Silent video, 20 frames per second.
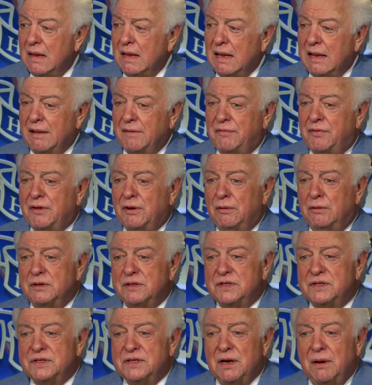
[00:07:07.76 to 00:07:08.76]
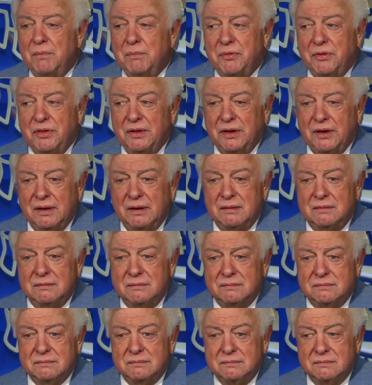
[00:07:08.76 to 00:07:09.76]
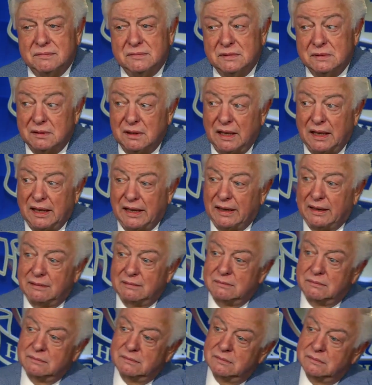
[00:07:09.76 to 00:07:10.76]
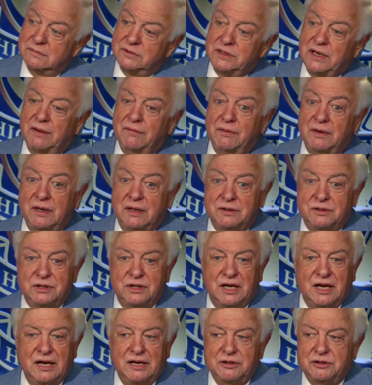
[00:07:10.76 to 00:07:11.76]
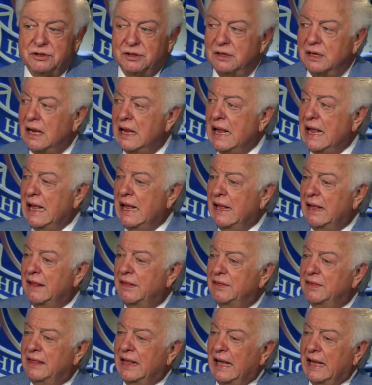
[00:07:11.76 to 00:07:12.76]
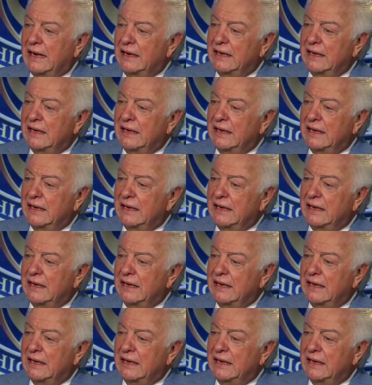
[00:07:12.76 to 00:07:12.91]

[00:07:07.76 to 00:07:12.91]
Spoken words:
If there is something like saving education that